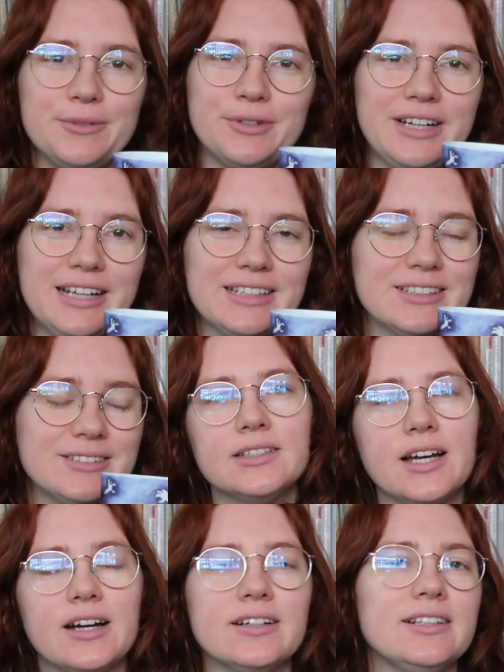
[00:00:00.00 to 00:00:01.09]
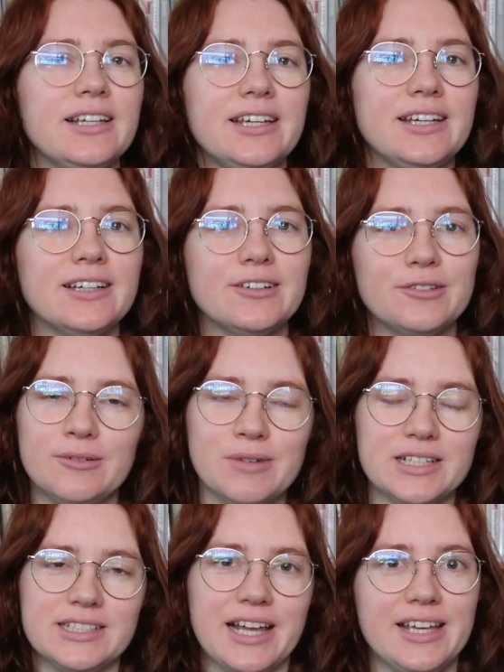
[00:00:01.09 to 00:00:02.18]
morning. It is currently
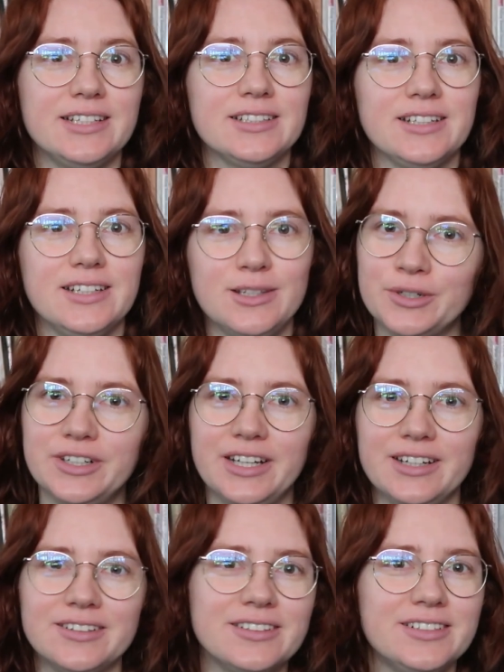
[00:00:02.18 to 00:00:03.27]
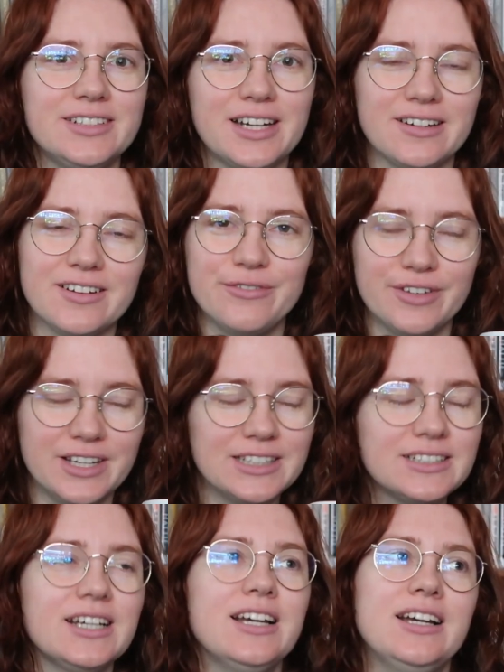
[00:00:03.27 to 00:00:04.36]
8:15 in the morning on January the
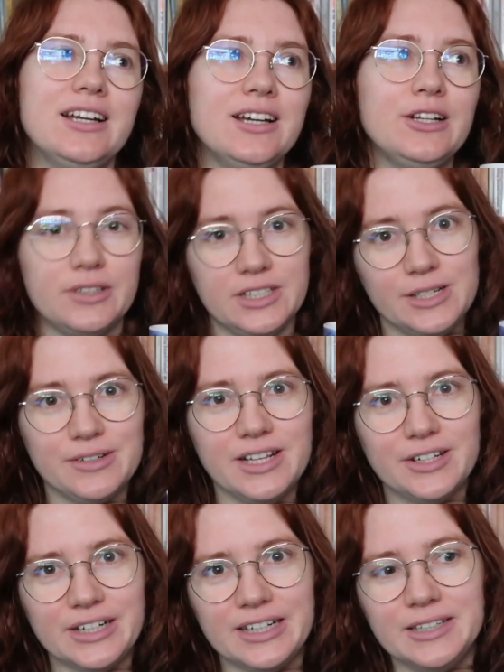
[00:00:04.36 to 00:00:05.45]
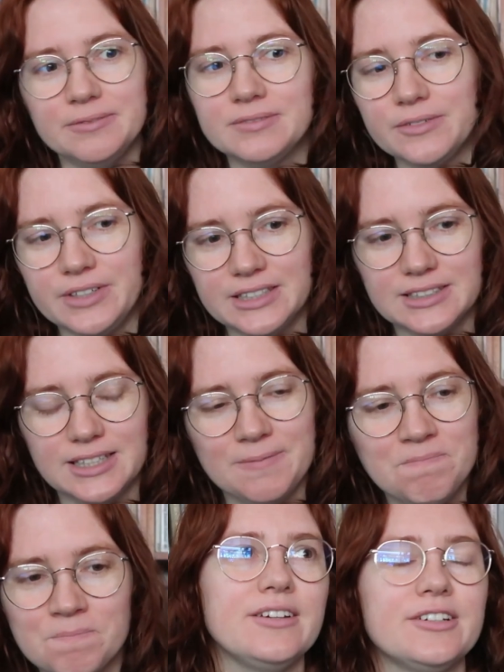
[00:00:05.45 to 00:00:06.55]
1st, 2023, obviously. I
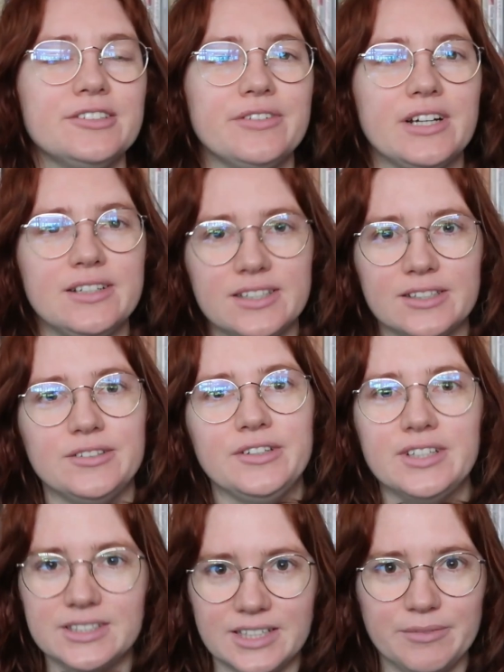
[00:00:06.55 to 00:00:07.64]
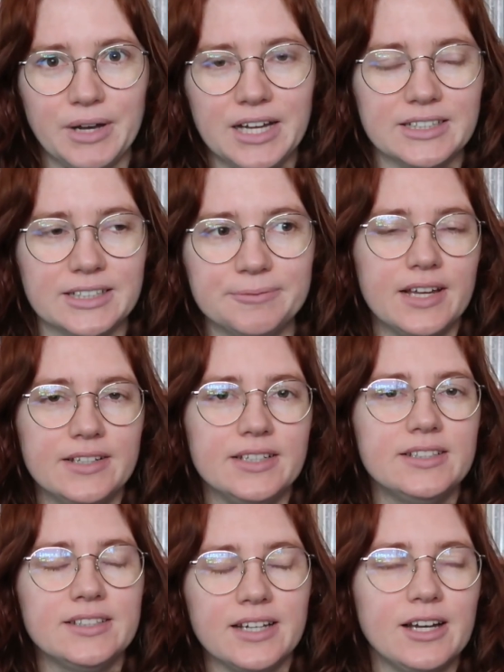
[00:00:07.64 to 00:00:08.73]
did go to a very chill New Year's Eve party. I
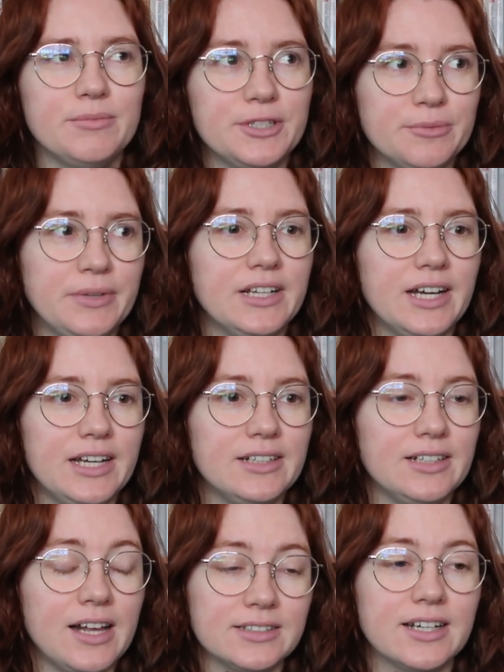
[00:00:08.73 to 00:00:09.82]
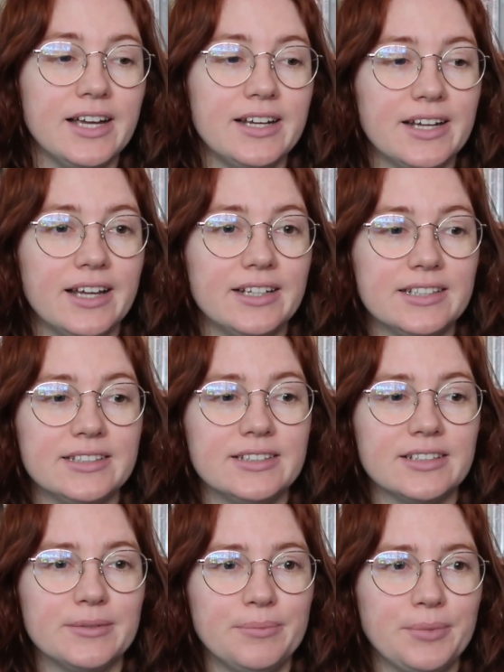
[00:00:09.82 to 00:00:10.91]
did stay up till midnight last night and
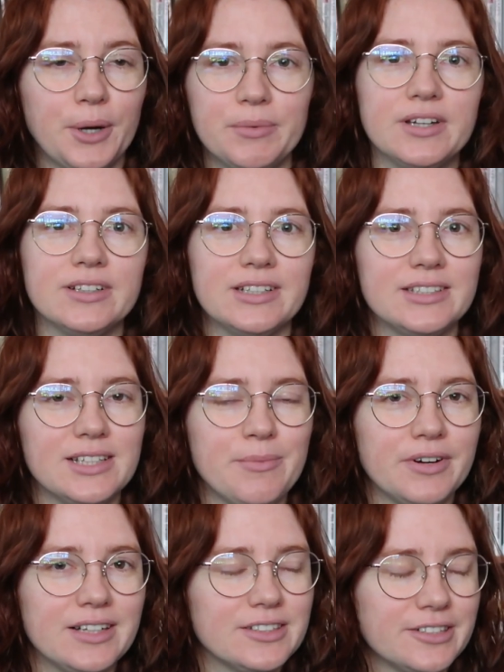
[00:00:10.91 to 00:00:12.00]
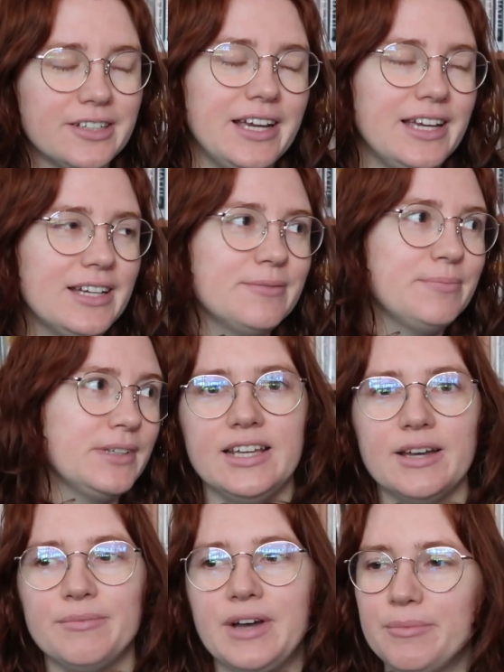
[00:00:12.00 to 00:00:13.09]
probably got to sleep around 2 a.m. And
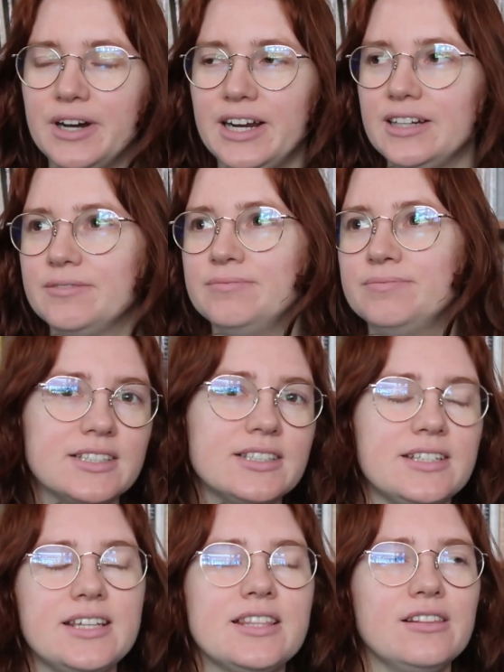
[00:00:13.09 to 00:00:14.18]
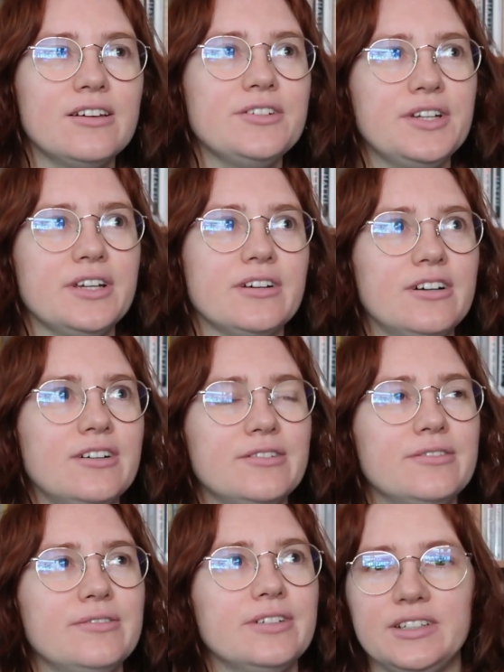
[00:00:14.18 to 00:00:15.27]
yet my brain doesn't see the logic
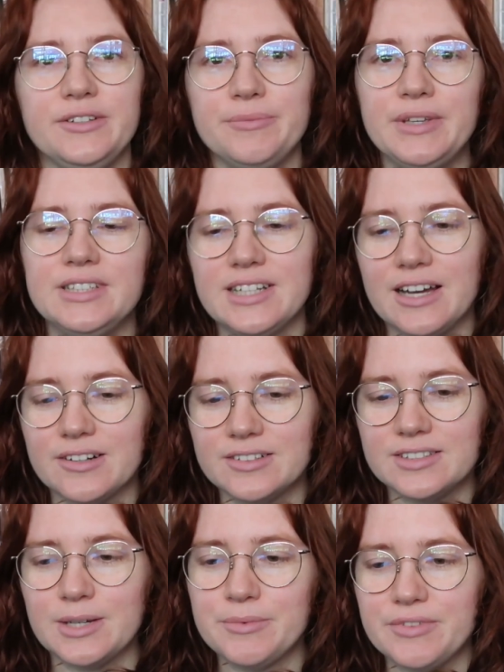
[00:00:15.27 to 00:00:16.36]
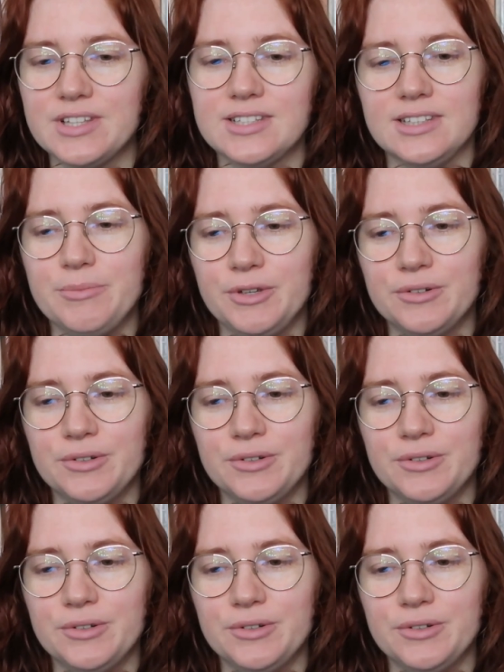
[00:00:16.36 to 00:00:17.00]
of, well, you missed out on some of the sleep